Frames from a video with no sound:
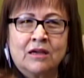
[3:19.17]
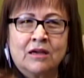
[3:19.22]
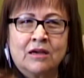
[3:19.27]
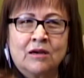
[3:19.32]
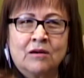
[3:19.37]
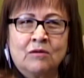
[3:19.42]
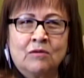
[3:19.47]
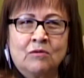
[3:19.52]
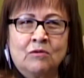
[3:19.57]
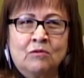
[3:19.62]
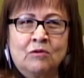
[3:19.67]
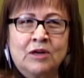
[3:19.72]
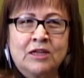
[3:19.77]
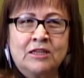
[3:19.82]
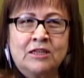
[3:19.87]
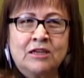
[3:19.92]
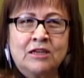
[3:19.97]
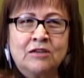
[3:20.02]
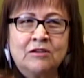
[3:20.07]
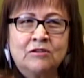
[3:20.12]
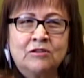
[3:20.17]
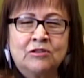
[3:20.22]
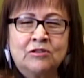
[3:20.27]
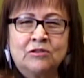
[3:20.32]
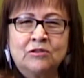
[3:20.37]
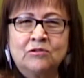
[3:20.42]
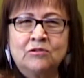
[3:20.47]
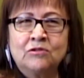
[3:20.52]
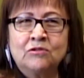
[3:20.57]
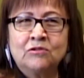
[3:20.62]
What they
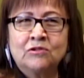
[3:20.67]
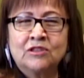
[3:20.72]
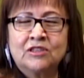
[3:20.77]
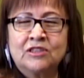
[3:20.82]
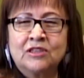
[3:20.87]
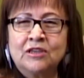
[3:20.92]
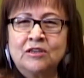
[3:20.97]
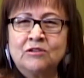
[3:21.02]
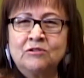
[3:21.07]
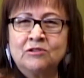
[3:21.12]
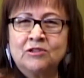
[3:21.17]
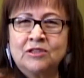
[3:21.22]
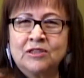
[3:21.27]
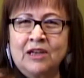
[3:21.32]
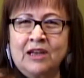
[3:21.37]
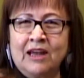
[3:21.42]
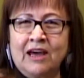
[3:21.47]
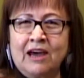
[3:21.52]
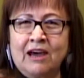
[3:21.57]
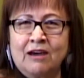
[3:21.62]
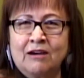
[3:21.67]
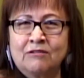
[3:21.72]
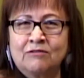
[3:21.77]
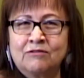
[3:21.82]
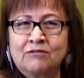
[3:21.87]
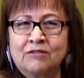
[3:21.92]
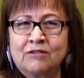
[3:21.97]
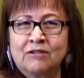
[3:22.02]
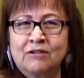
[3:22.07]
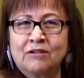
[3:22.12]
used to do is they used to
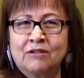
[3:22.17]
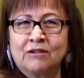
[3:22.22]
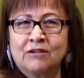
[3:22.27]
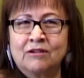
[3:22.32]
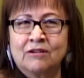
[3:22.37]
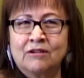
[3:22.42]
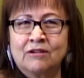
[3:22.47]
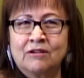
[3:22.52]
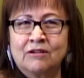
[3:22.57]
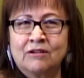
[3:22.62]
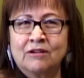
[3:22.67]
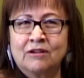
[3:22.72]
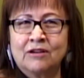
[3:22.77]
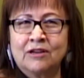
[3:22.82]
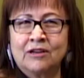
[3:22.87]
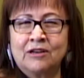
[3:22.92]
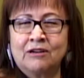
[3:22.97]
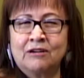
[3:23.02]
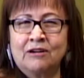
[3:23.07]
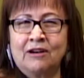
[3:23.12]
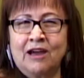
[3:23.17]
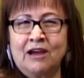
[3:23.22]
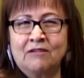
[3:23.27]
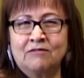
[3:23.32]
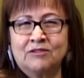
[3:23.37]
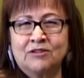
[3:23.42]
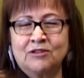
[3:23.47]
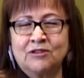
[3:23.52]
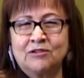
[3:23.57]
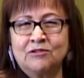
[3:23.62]
laugh. Their
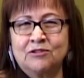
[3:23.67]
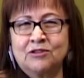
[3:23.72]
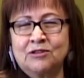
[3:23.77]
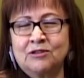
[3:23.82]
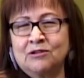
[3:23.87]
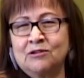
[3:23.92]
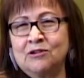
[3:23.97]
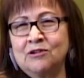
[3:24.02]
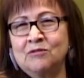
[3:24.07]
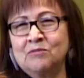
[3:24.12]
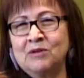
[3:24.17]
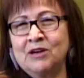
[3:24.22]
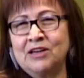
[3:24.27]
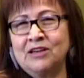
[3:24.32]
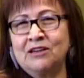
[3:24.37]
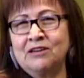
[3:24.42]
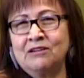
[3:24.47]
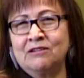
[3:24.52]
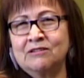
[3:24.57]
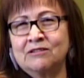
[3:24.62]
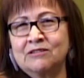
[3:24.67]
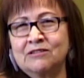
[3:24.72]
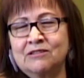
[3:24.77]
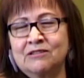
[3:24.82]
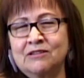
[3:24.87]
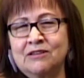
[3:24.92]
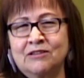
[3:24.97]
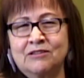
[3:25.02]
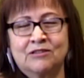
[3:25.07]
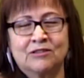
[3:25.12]
laughter used to hurt my
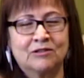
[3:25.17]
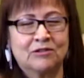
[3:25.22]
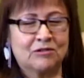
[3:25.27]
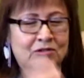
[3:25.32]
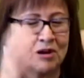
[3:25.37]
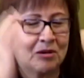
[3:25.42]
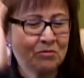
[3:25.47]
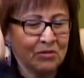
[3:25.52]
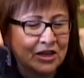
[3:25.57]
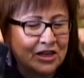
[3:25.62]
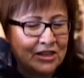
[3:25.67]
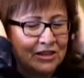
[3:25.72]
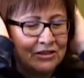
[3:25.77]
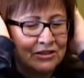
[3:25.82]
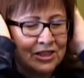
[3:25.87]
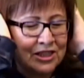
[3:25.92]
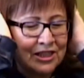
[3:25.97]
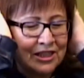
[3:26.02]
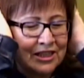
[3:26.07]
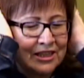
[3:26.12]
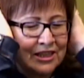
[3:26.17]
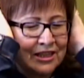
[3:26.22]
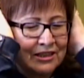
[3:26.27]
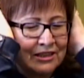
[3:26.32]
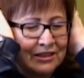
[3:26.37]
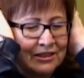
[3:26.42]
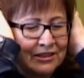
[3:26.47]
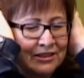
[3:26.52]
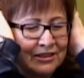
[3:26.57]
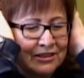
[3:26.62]
ears. I used to grab my ears like
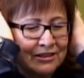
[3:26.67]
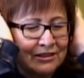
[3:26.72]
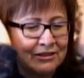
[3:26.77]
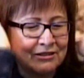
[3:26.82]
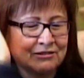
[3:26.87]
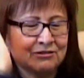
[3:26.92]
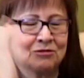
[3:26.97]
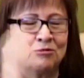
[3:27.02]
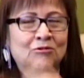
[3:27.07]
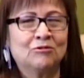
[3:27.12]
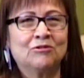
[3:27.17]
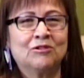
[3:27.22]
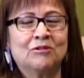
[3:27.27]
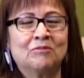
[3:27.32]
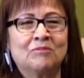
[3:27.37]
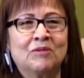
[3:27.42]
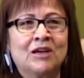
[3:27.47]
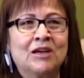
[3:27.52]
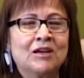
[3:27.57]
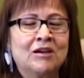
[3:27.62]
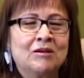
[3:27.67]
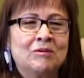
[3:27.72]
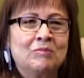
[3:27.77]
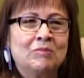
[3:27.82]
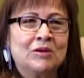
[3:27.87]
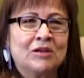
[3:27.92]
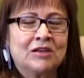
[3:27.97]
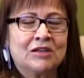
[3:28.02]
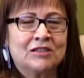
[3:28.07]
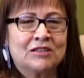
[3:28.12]
that and just hold them
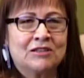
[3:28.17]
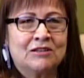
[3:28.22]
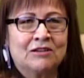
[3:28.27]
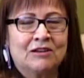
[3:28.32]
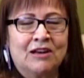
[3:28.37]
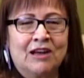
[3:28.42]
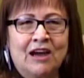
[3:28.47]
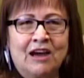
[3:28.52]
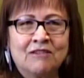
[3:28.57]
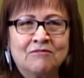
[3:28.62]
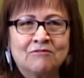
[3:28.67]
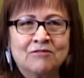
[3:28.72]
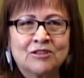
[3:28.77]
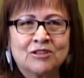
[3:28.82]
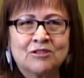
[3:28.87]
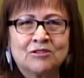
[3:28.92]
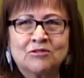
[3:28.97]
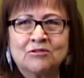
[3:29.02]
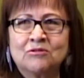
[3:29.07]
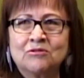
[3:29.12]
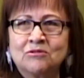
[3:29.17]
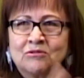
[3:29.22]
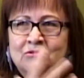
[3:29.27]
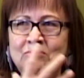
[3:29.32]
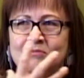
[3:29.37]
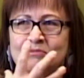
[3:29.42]
because their laugh was so